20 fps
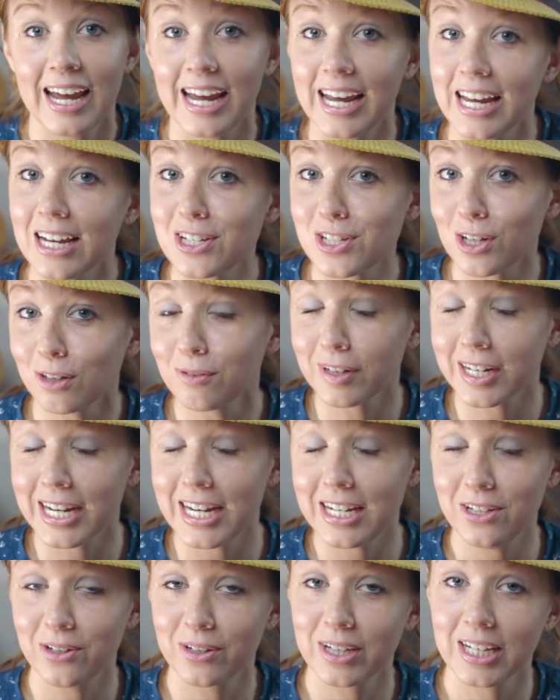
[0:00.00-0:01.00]
And don't
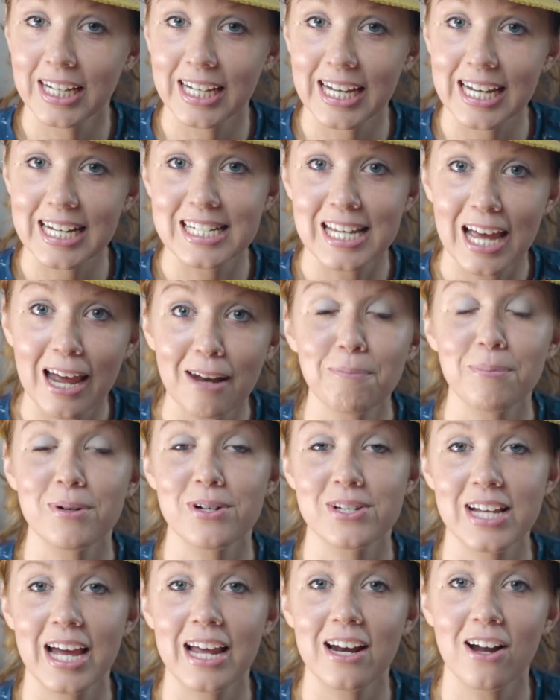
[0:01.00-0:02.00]
forget, you can get
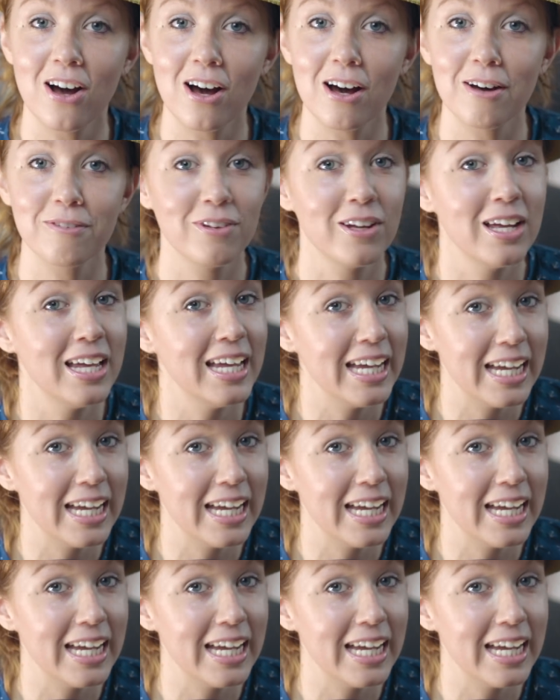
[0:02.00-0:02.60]
10% off